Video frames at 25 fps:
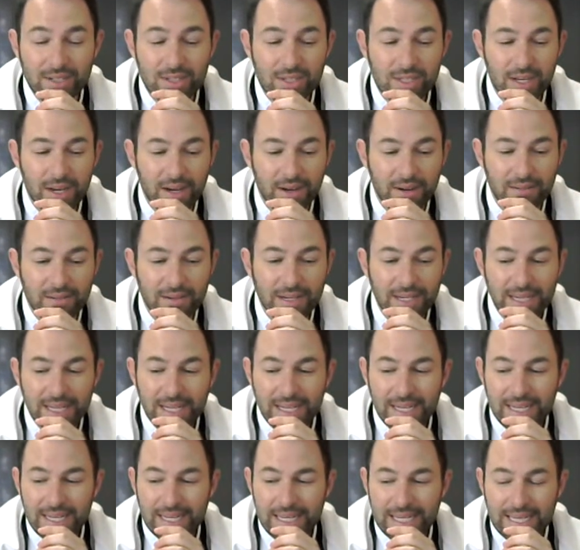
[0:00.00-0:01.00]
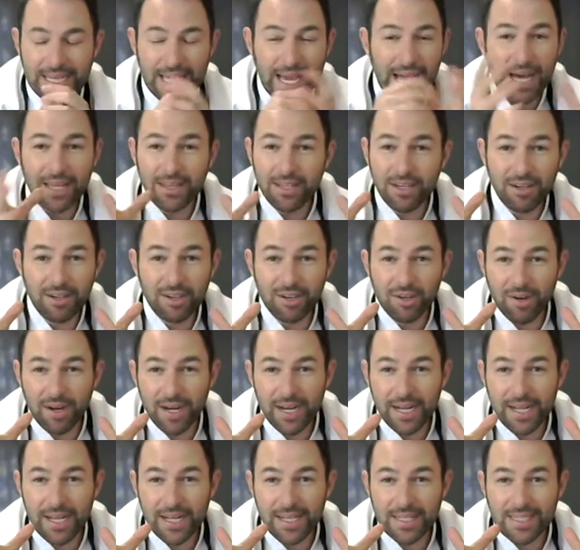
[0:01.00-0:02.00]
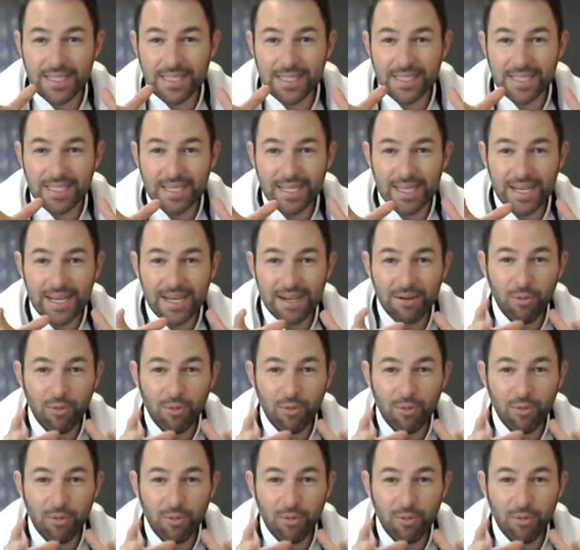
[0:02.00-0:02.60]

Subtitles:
So gather your ingredients,